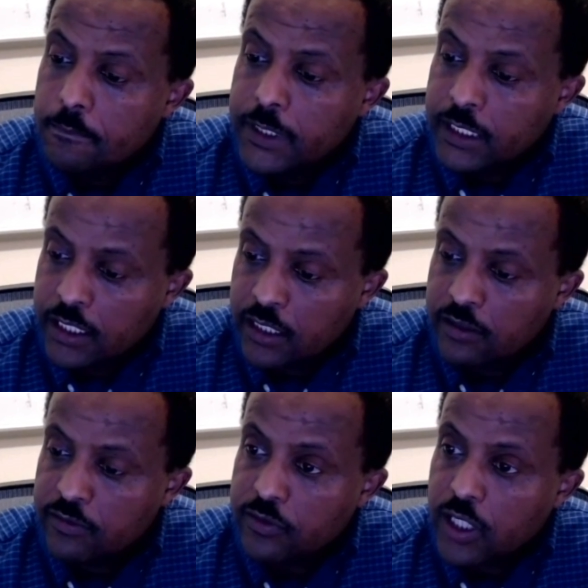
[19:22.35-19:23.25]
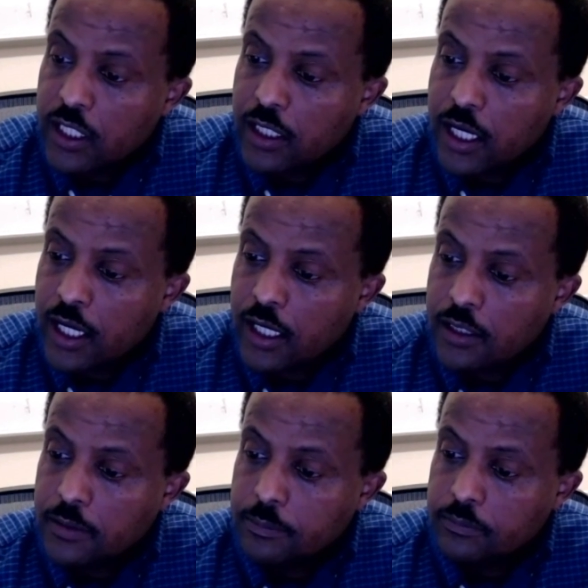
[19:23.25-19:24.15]
it gave uh, uh,
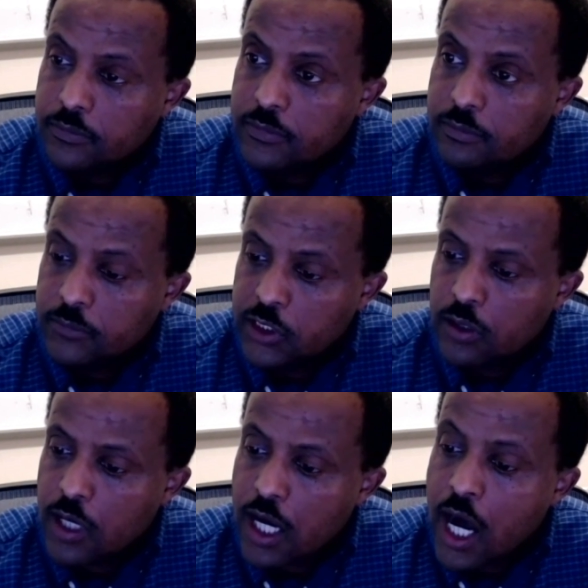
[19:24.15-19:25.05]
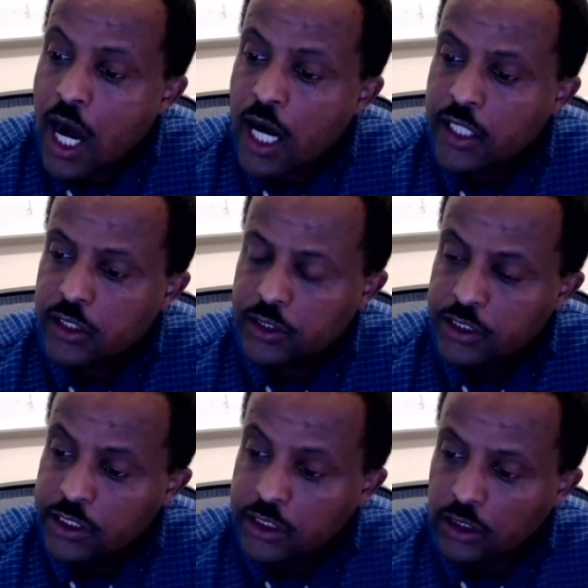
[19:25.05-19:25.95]
you know, a higher
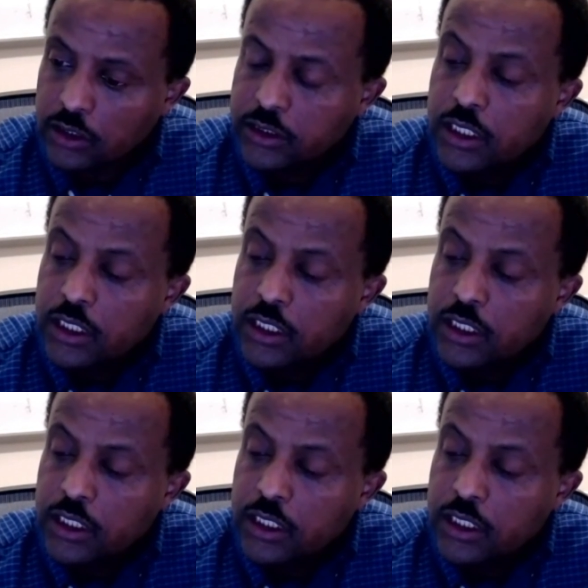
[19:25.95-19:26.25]
yield